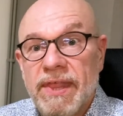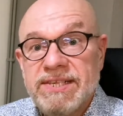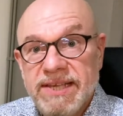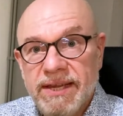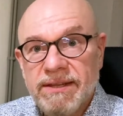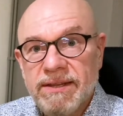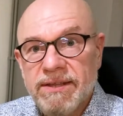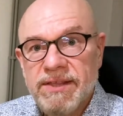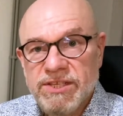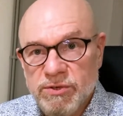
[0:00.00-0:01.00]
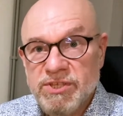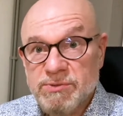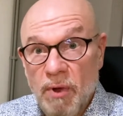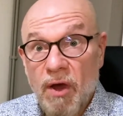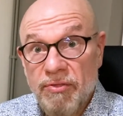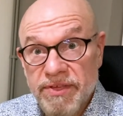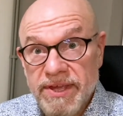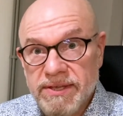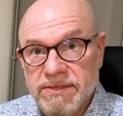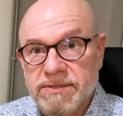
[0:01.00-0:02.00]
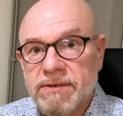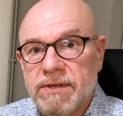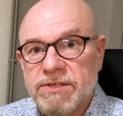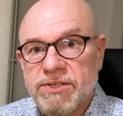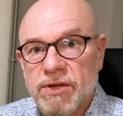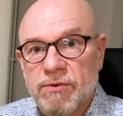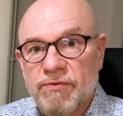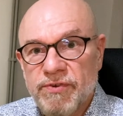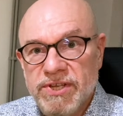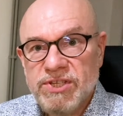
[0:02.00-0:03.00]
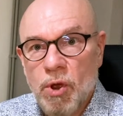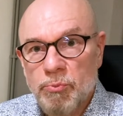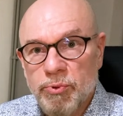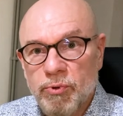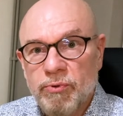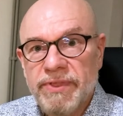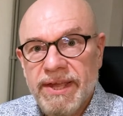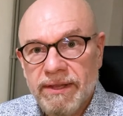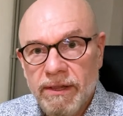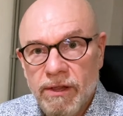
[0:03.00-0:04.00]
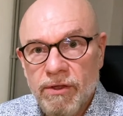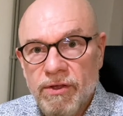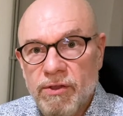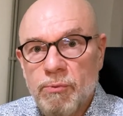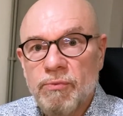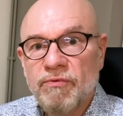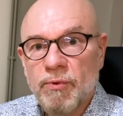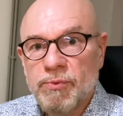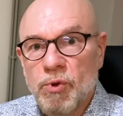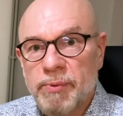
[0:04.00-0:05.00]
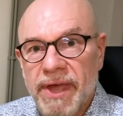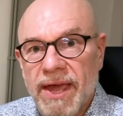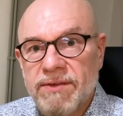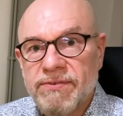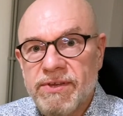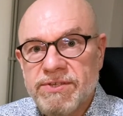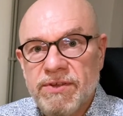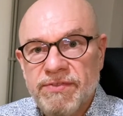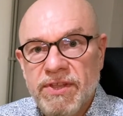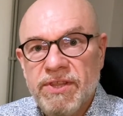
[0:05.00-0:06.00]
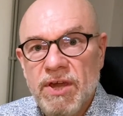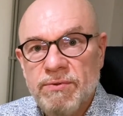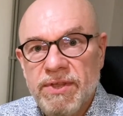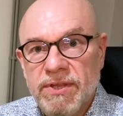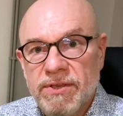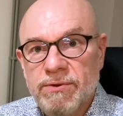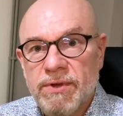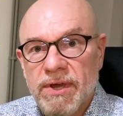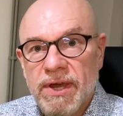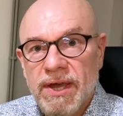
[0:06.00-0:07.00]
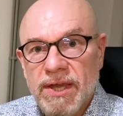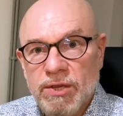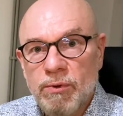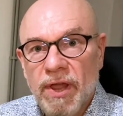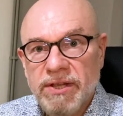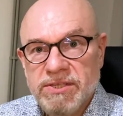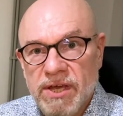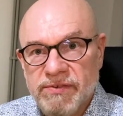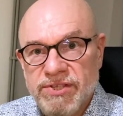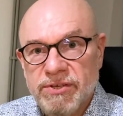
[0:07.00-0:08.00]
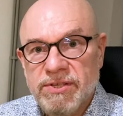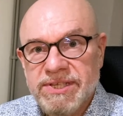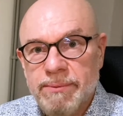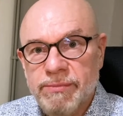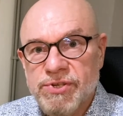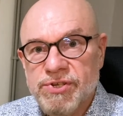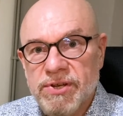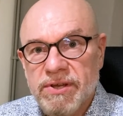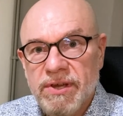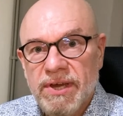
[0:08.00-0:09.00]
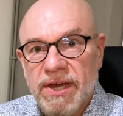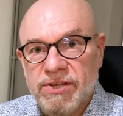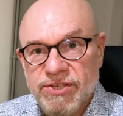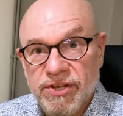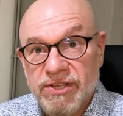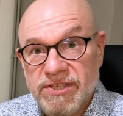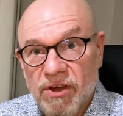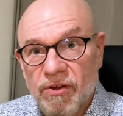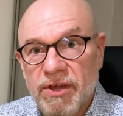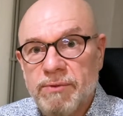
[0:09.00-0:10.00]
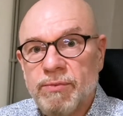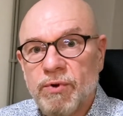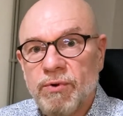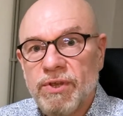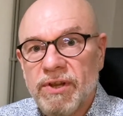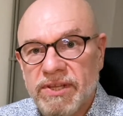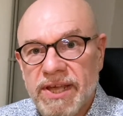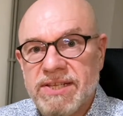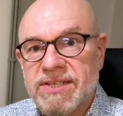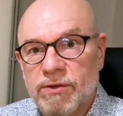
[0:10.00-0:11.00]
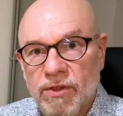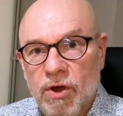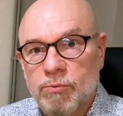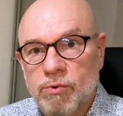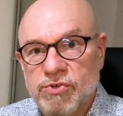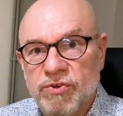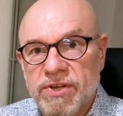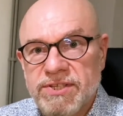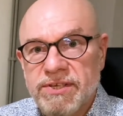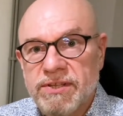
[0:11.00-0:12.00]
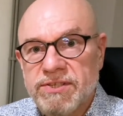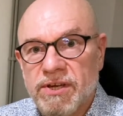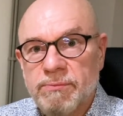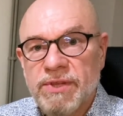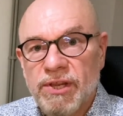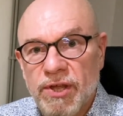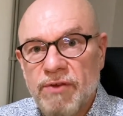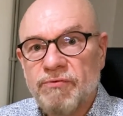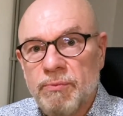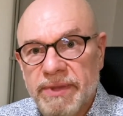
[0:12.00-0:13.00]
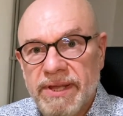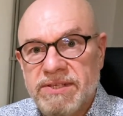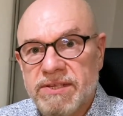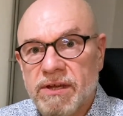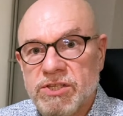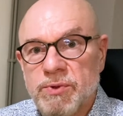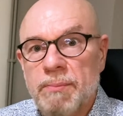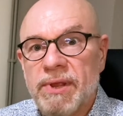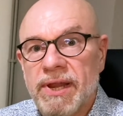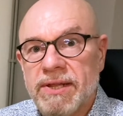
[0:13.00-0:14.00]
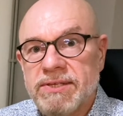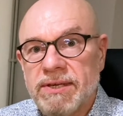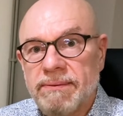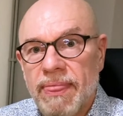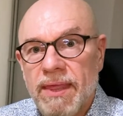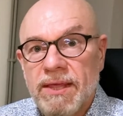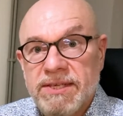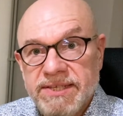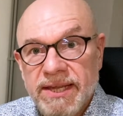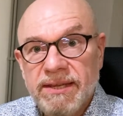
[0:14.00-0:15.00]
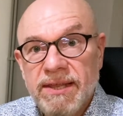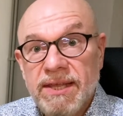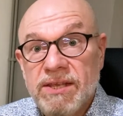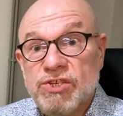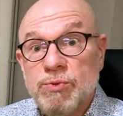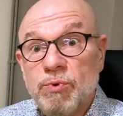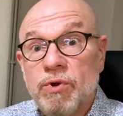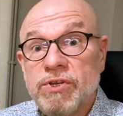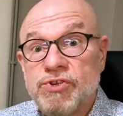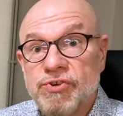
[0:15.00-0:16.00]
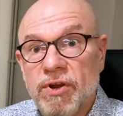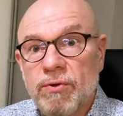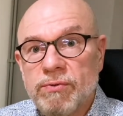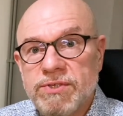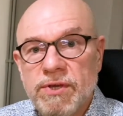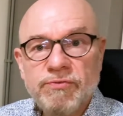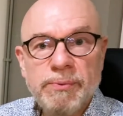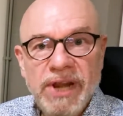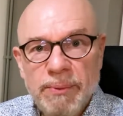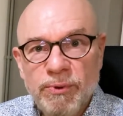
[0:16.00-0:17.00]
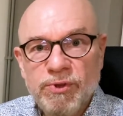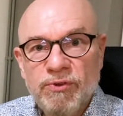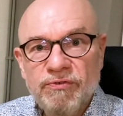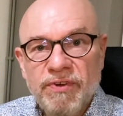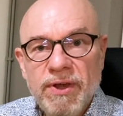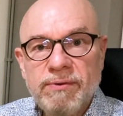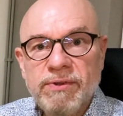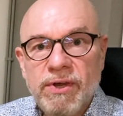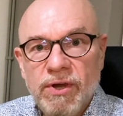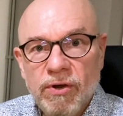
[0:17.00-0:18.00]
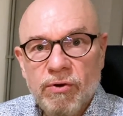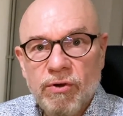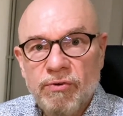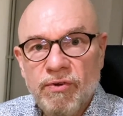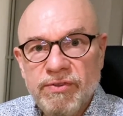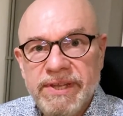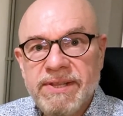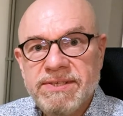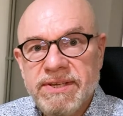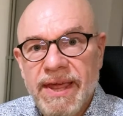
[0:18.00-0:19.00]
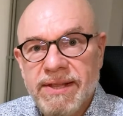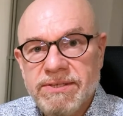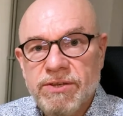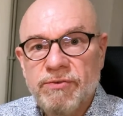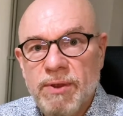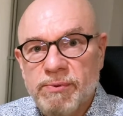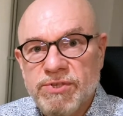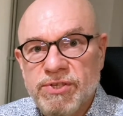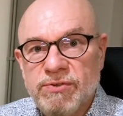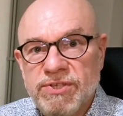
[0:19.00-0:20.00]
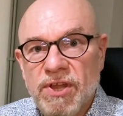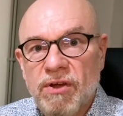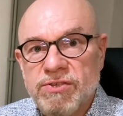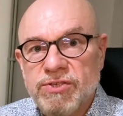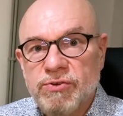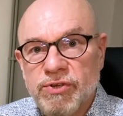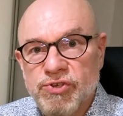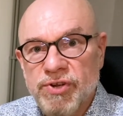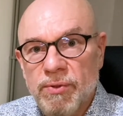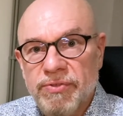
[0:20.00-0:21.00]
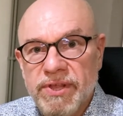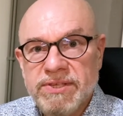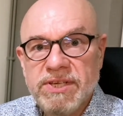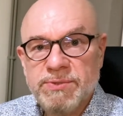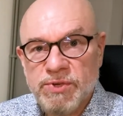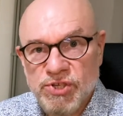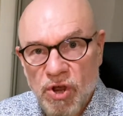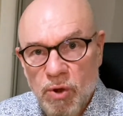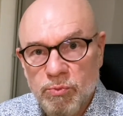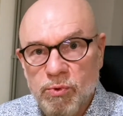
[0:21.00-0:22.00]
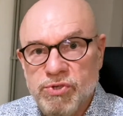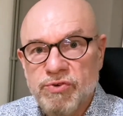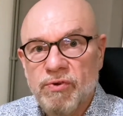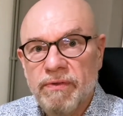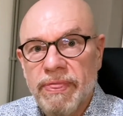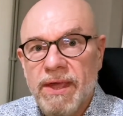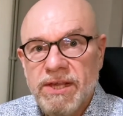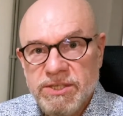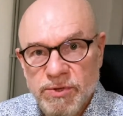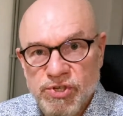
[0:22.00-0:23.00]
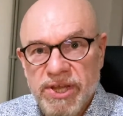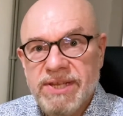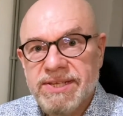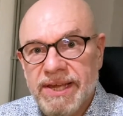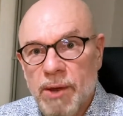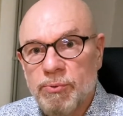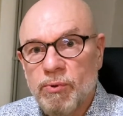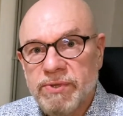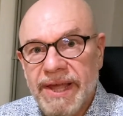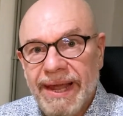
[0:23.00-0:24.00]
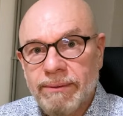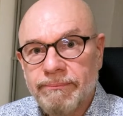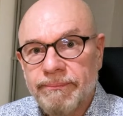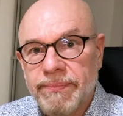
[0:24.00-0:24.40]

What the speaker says: Secondly, they do smart things. So, example, they can learn from your behavior. So, if they know that you like to have a certain temperature at a certain time, or you like the heating or hot water on at a certain time, they'll learn from that and start to emulate it. Secondly, it gives you more control. So, from an app on your phone or on the internet, you're able to start to control things like switch your hot water on, switch your heating up or down.